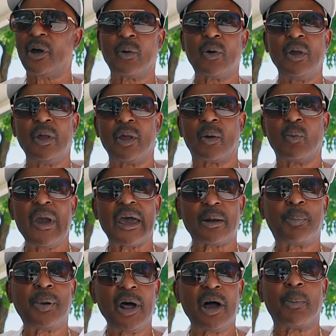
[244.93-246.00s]
So we
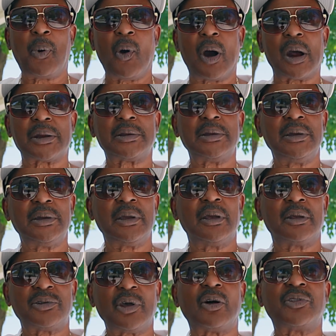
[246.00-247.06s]
had a blood party.
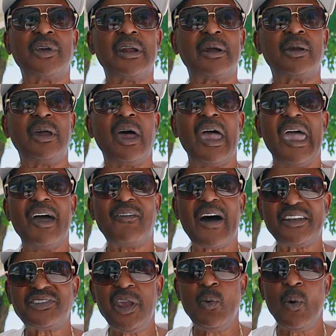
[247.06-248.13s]
So then if
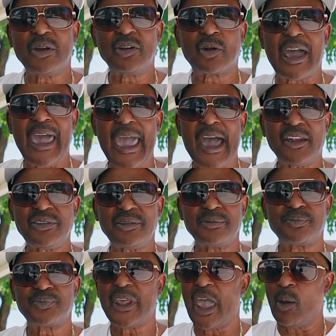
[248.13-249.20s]
I see one of them cats
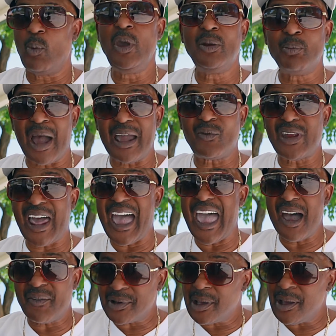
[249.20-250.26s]
and we might not
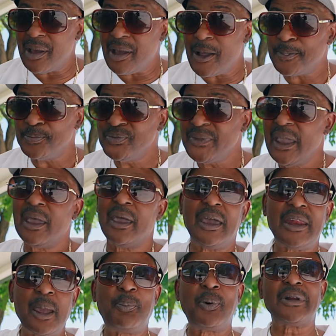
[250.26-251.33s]
have a gun,
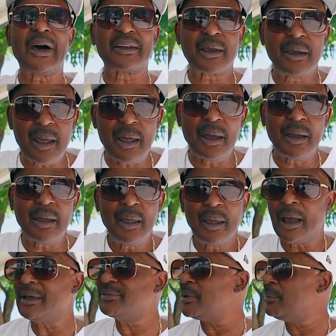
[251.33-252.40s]
and they pull out a gun.
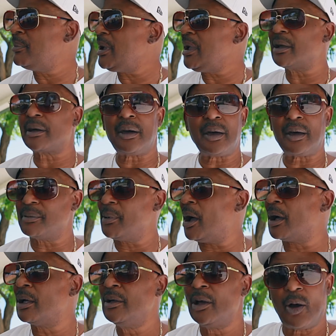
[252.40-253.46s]
I say, man, cub, oh,
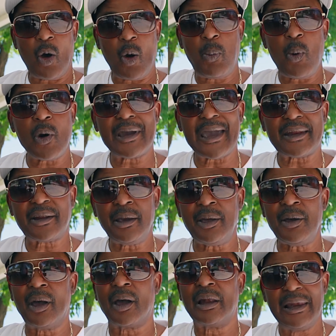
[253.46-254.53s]
uh, old boy got a
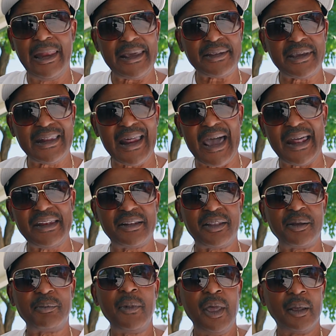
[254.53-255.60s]
gun. Let's get out of
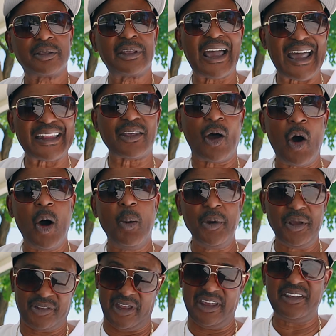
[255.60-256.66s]
here. They're at the
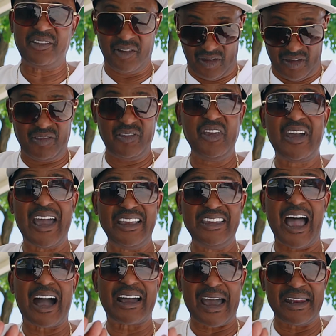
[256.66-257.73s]
homies. You these,
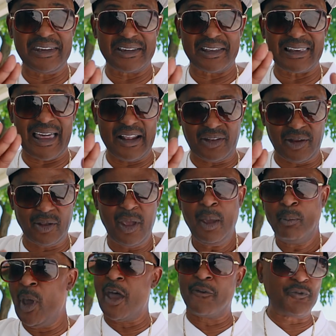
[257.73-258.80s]
y'all got niggas like this.
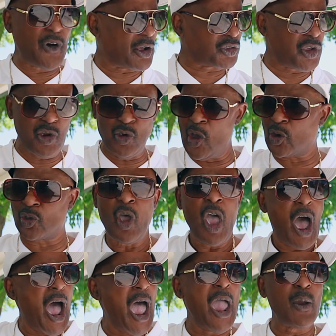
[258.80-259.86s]
Man, fuck these niggas.
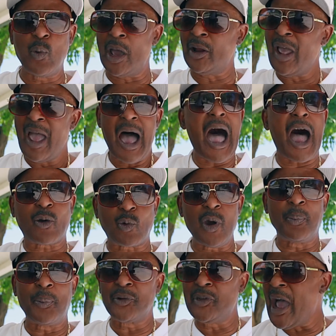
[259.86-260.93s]
I ain't running. I'll
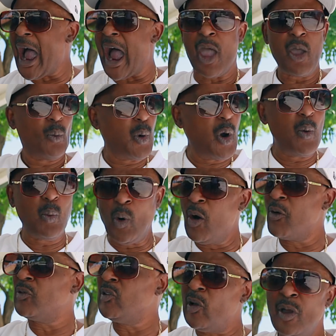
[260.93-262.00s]
crip or die. Woo,
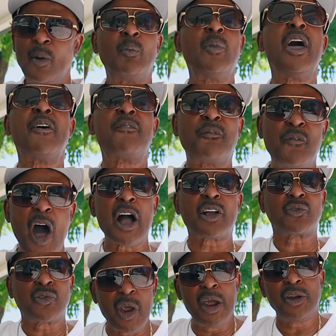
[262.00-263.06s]
woo. Man,
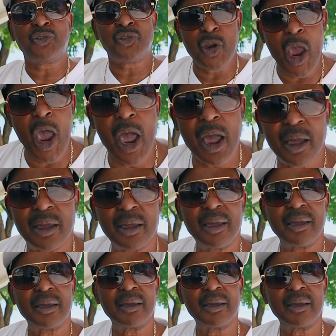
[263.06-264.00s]
fuck this shit.